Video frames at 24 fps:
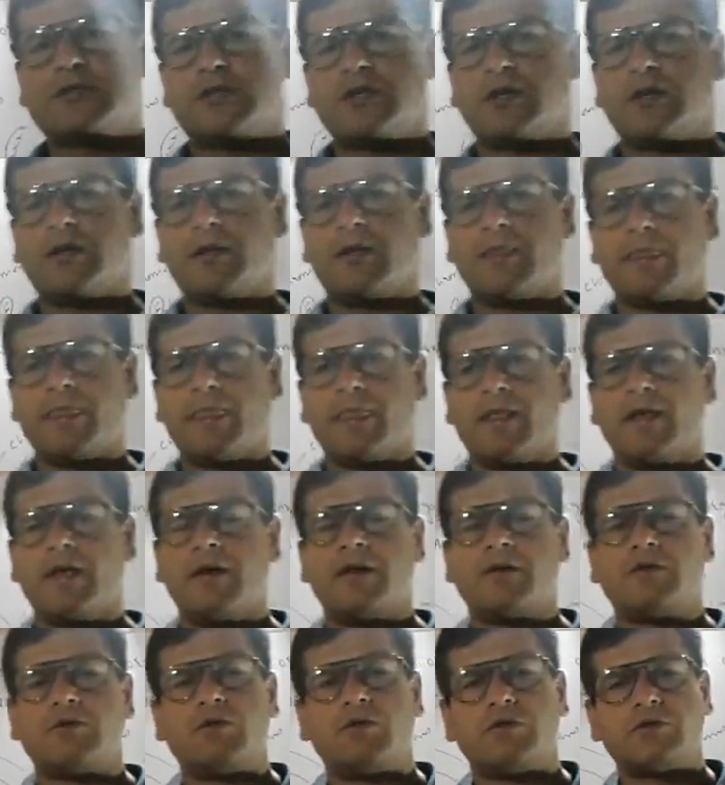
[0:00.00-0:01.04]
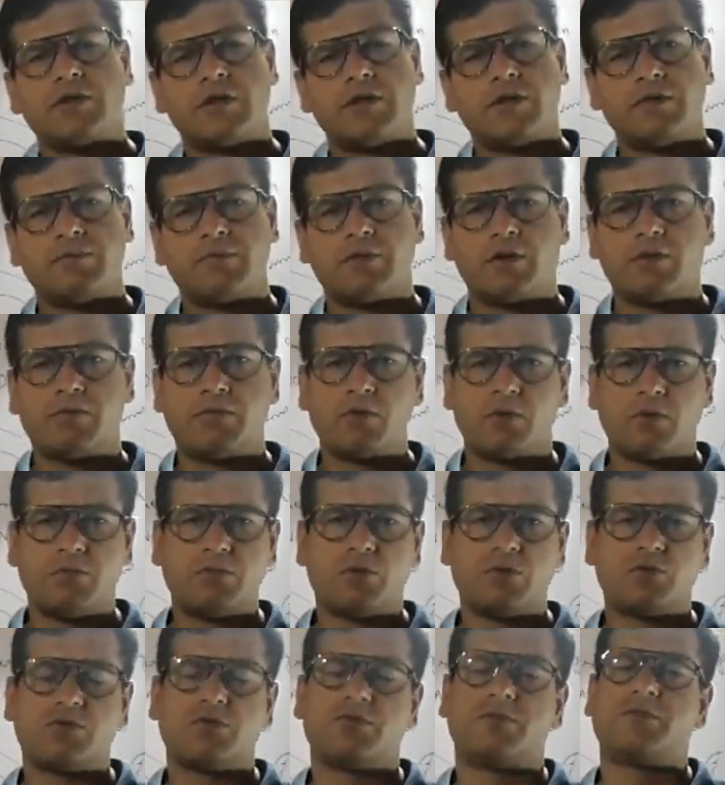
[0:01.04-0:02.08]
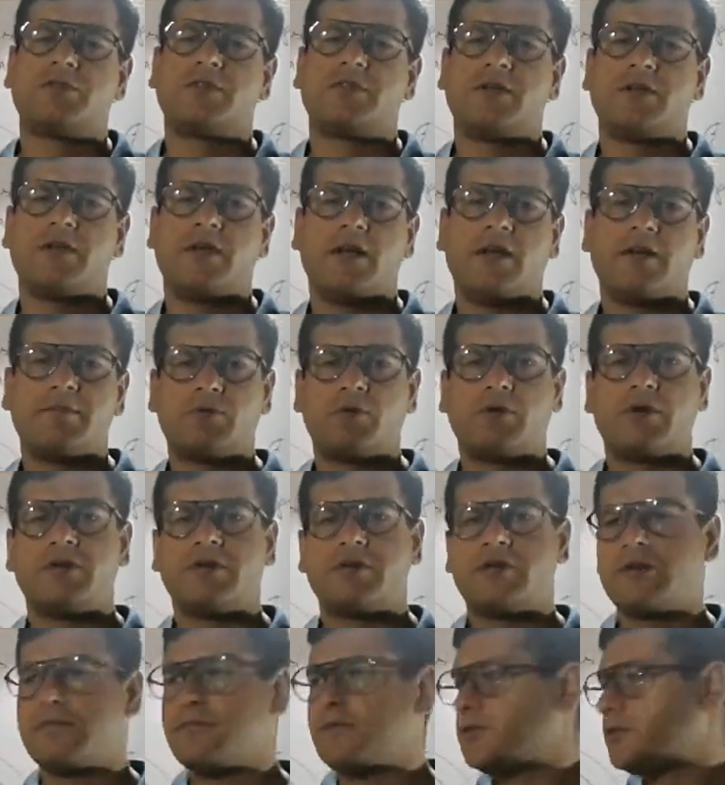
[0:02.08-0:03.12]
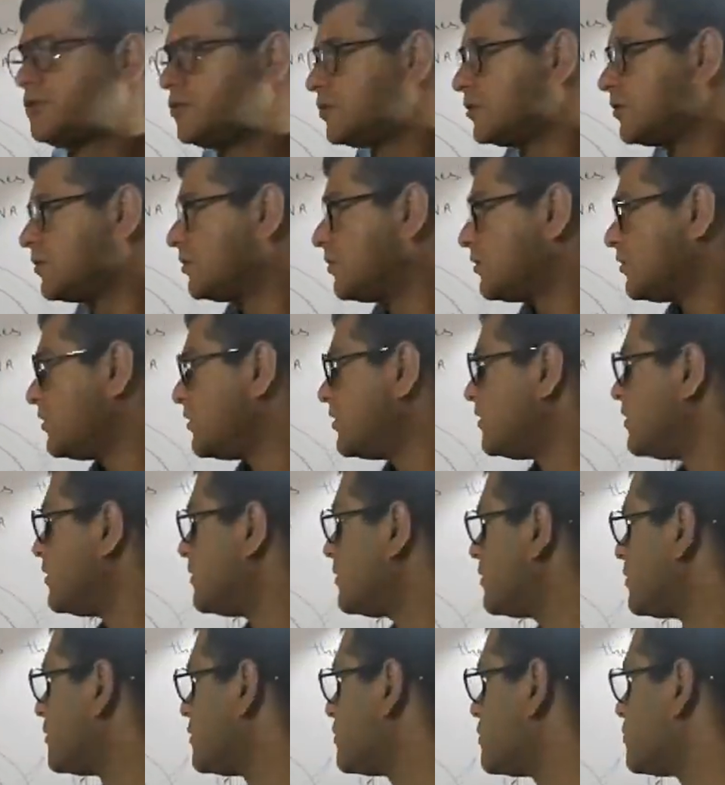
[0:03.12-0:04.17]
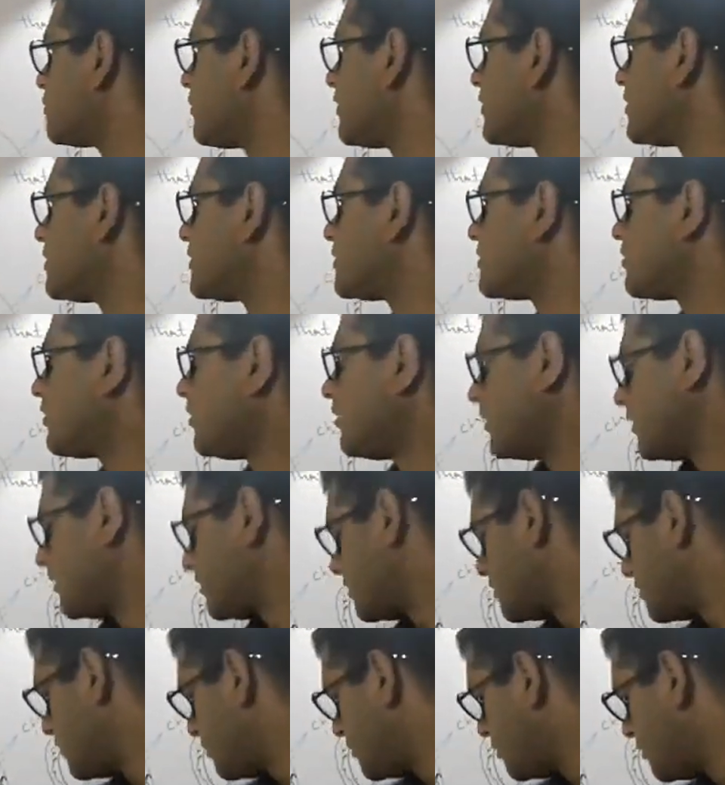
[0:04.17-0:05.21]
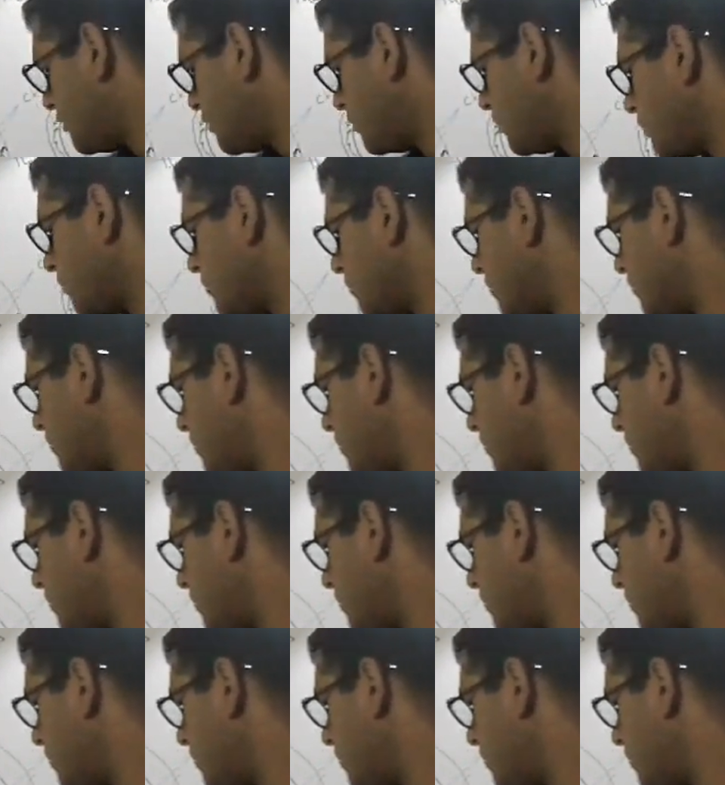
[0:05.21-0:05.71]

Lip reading: the total number of chromosomes in a haploid gamete. This is what is called as genome.